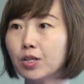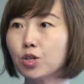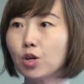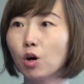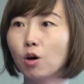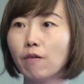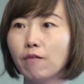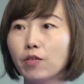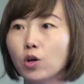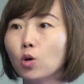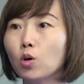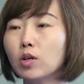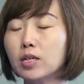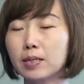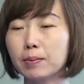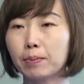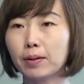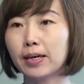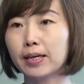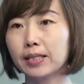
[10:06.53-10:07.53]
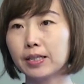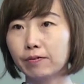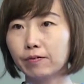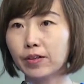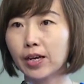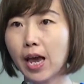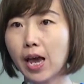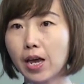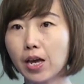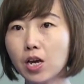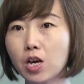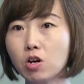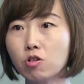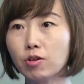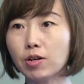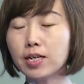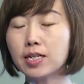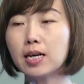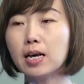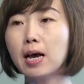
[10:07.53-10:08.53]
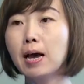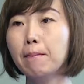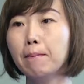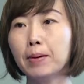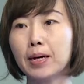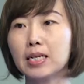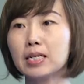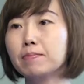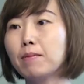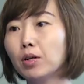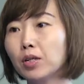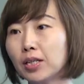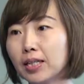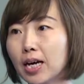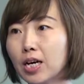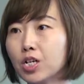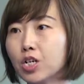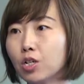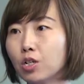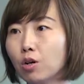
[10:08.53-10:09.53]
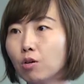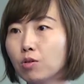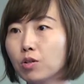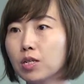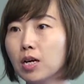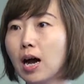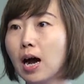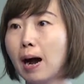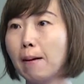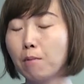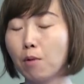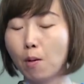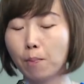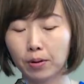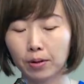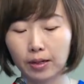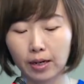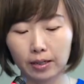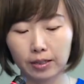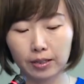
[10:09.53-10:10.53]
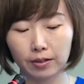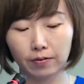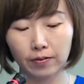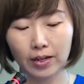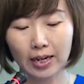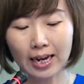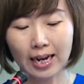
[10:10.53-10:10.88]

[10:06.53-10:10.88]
So of course the productivity can increase because multinationals are more productive.